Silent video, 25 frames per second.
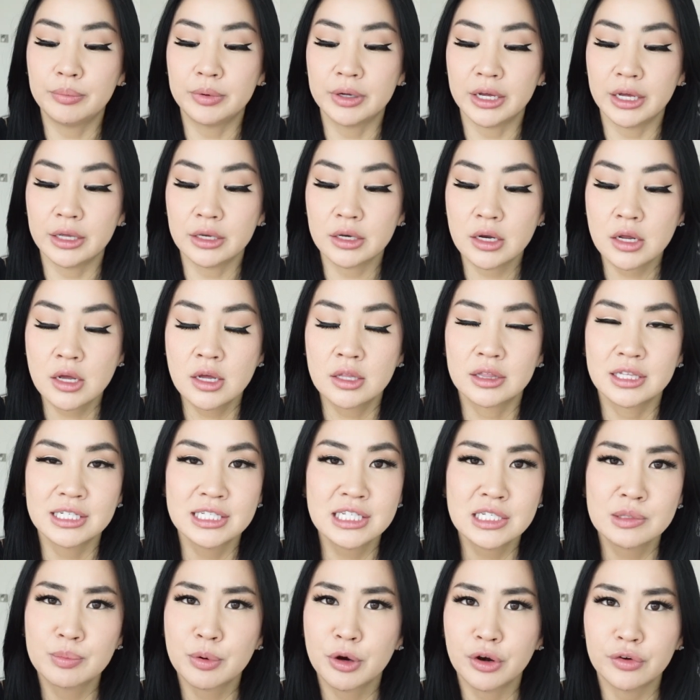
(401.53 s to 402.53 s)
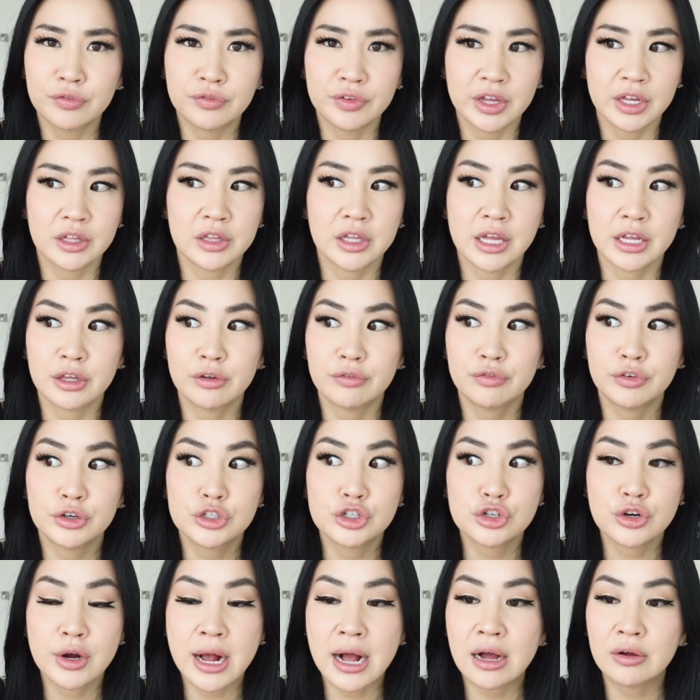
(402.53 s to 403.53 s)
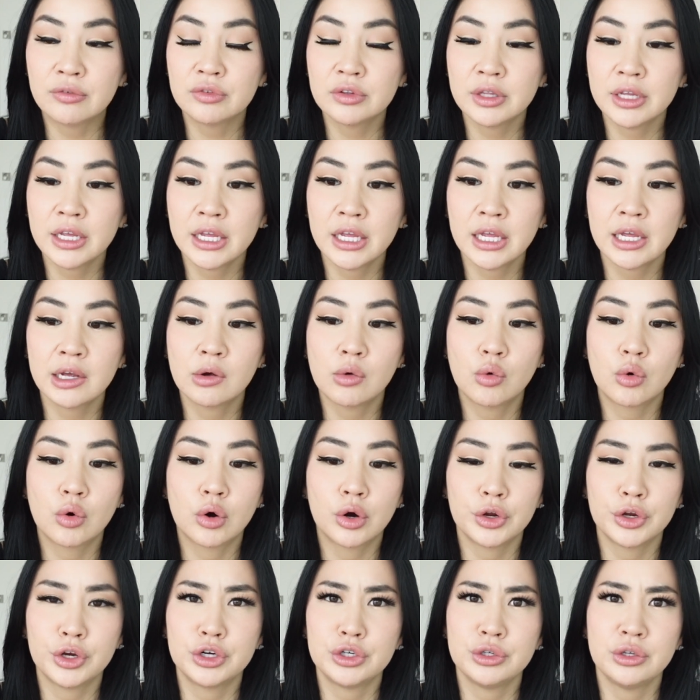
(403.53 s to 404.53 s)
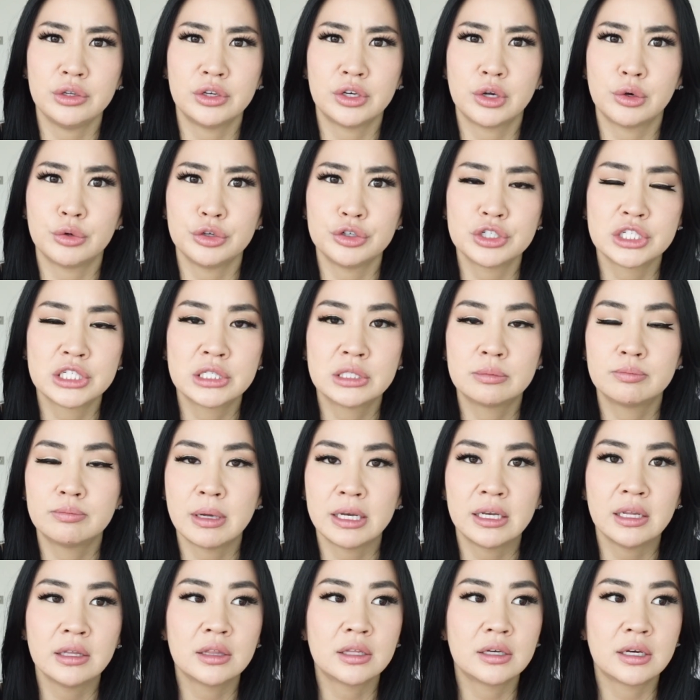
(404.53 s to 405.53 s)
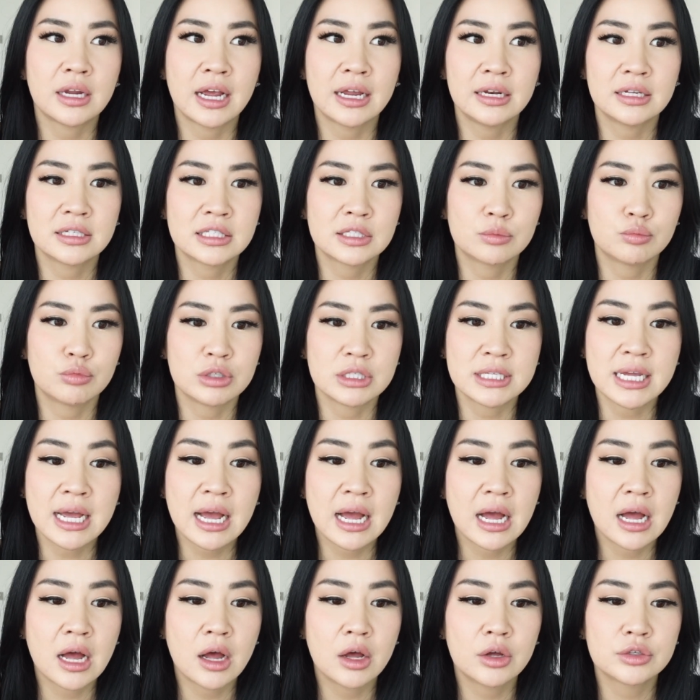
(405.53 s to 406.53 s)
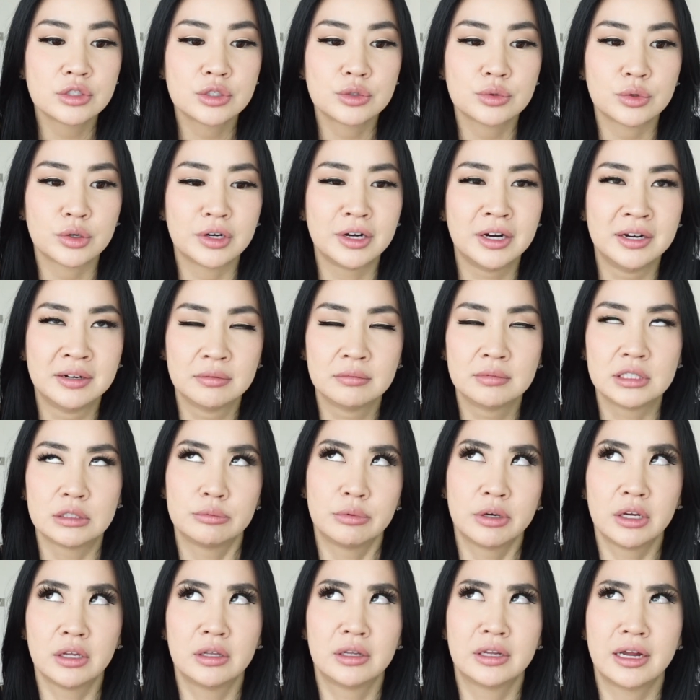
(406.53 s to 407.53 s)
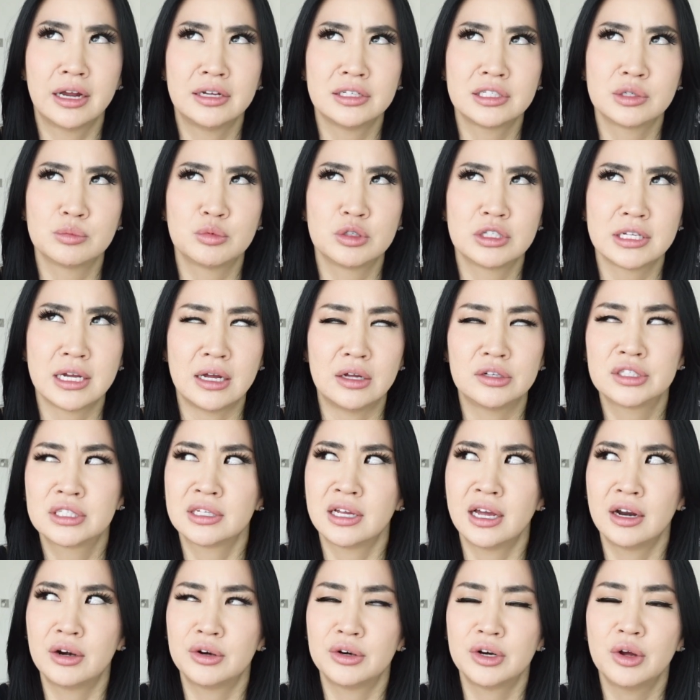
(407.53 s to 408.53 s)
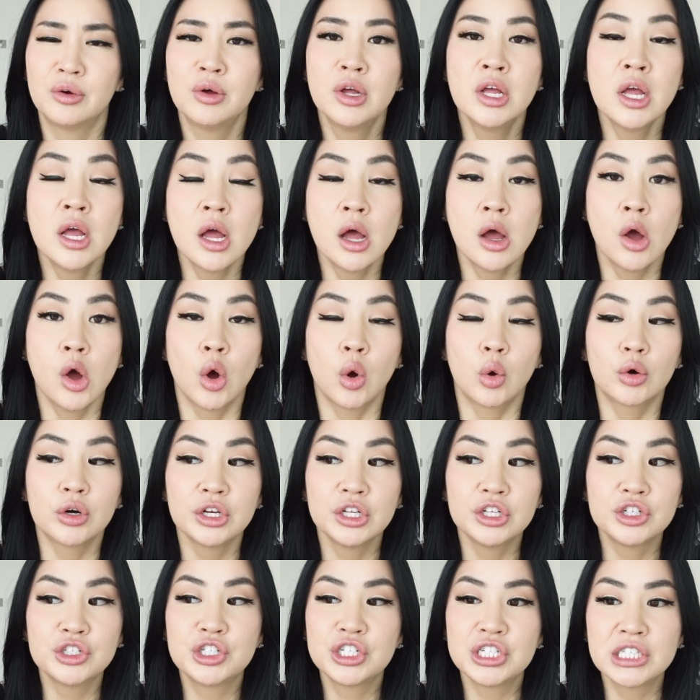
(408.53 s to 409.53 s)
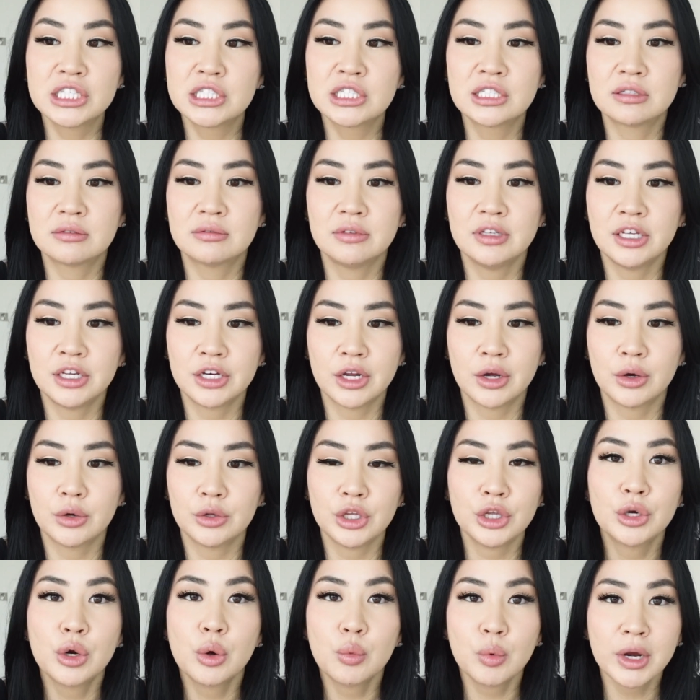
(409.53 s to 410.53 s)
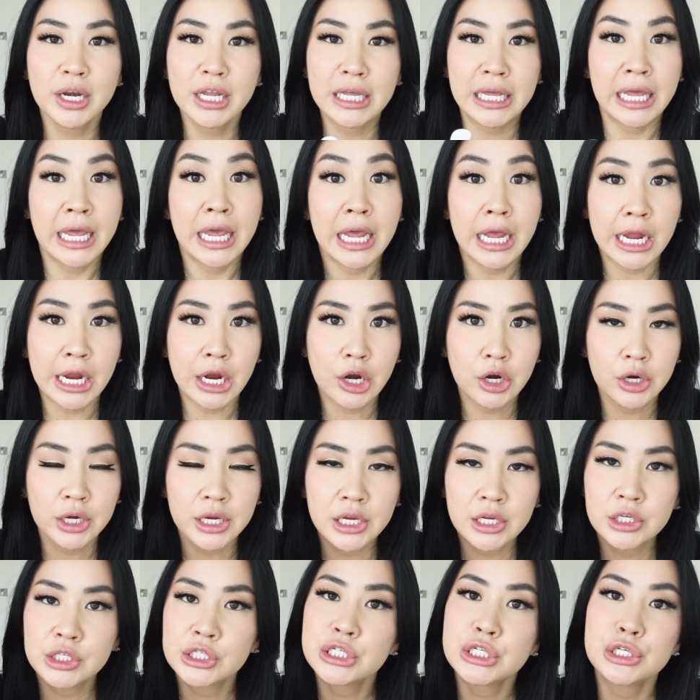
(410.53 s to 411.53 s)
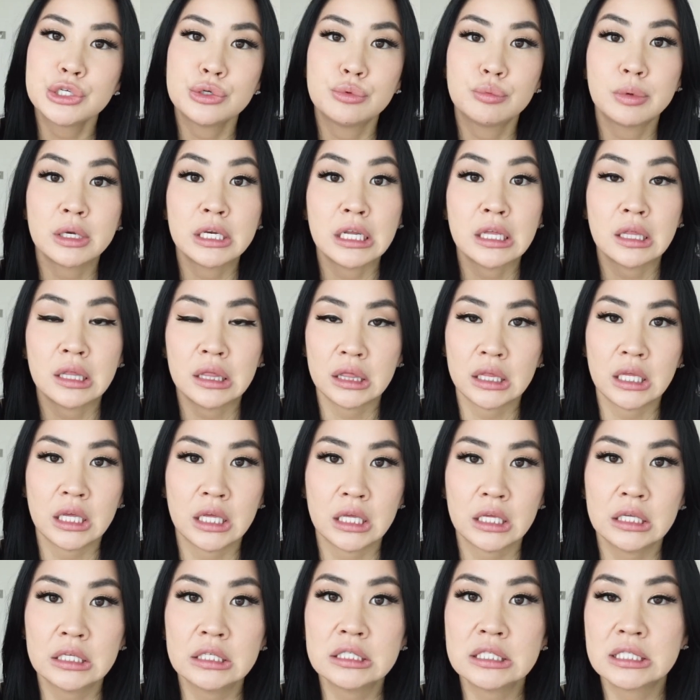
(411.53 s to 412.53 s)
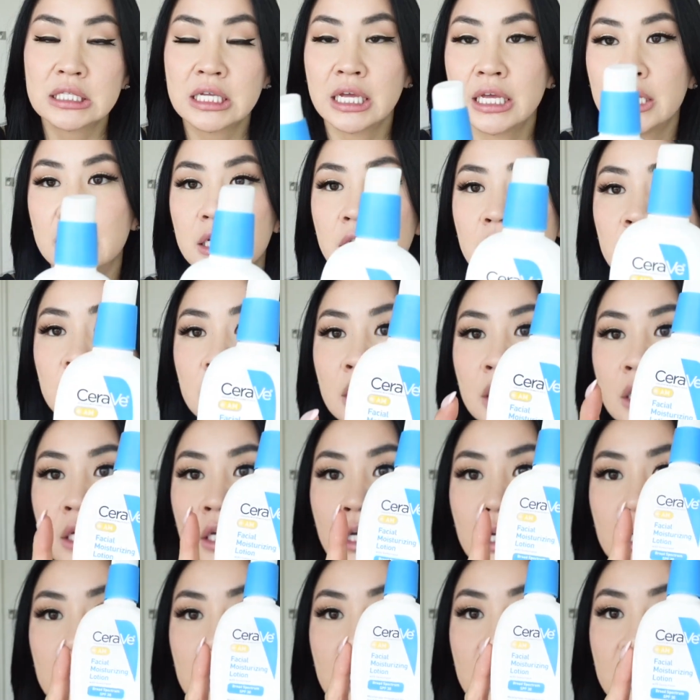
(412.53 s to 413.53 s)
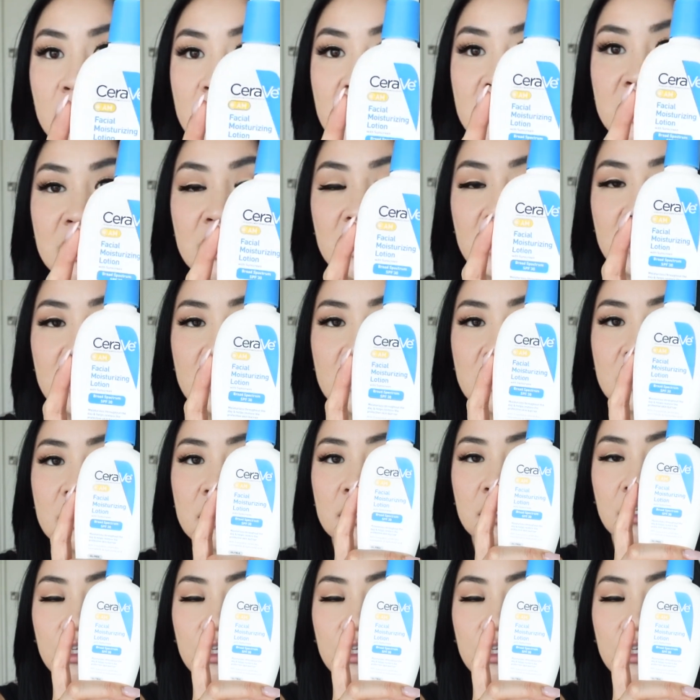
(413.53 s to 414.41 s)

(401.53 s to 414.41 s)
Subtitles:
But this is perfect, like if you're traveling or you're spending the night at someone's house, or spending the night at someone's house, I don't know, or you're just, you don't want to carry too many things, like this is,